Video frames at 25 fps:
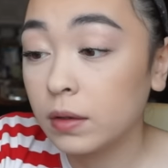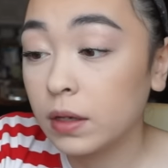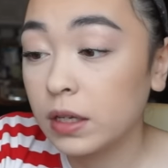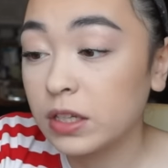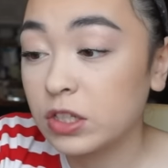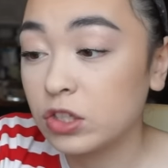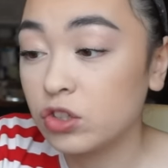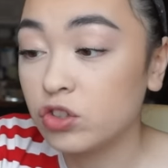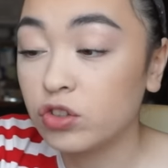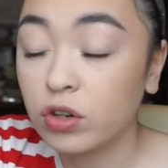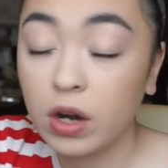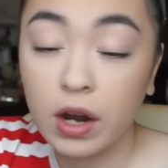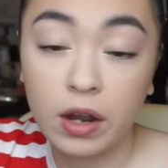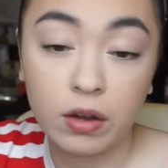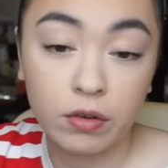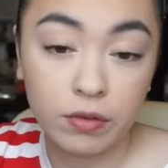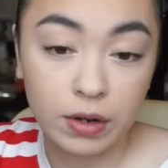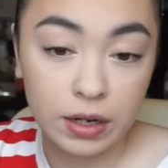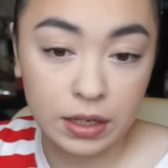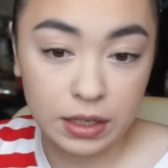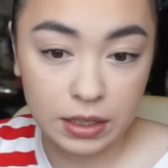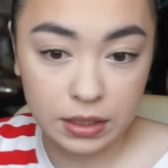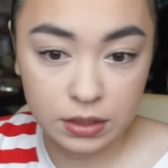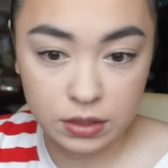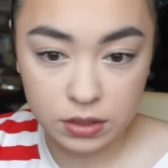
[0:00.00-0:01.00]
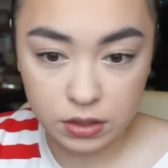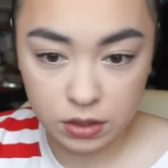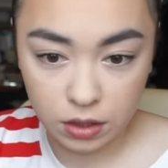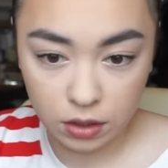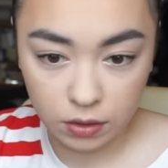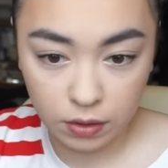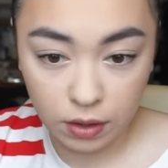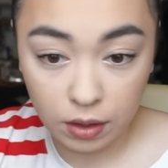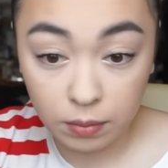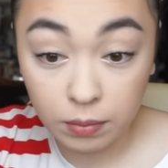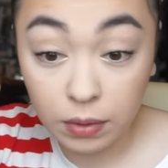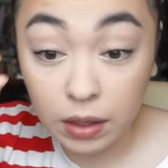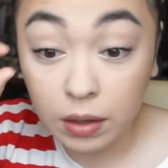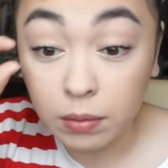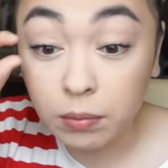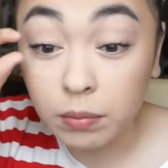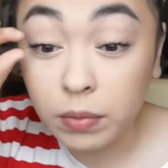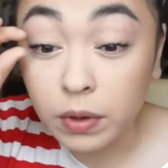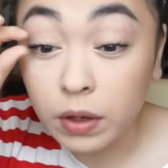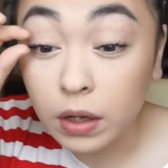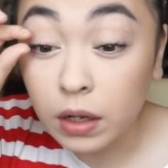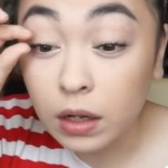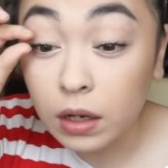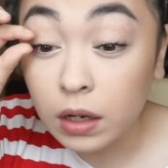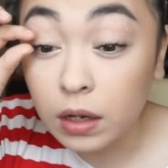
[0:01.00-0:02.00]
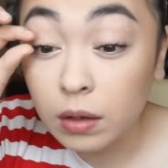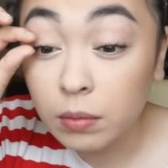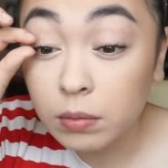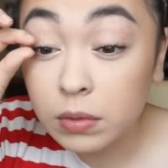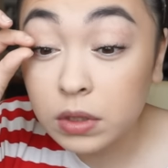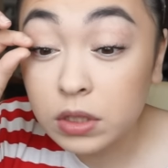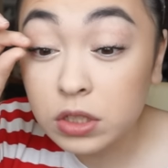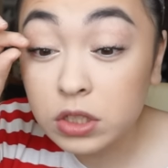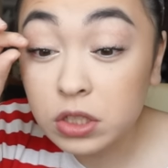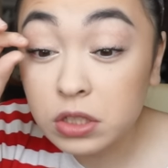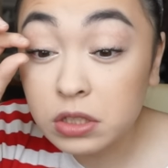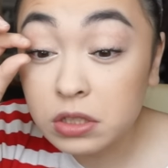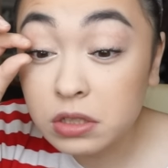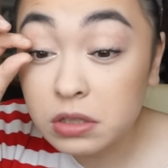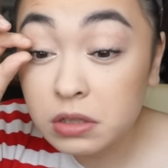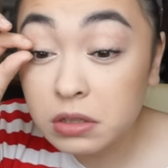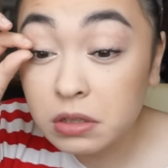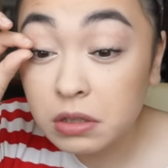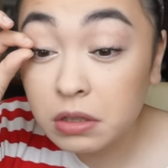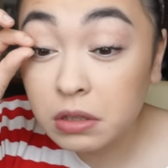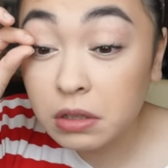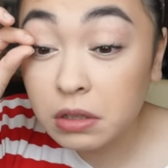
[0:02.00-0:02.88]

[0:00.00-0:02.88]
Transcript: it's dry already, so I mean, but let me just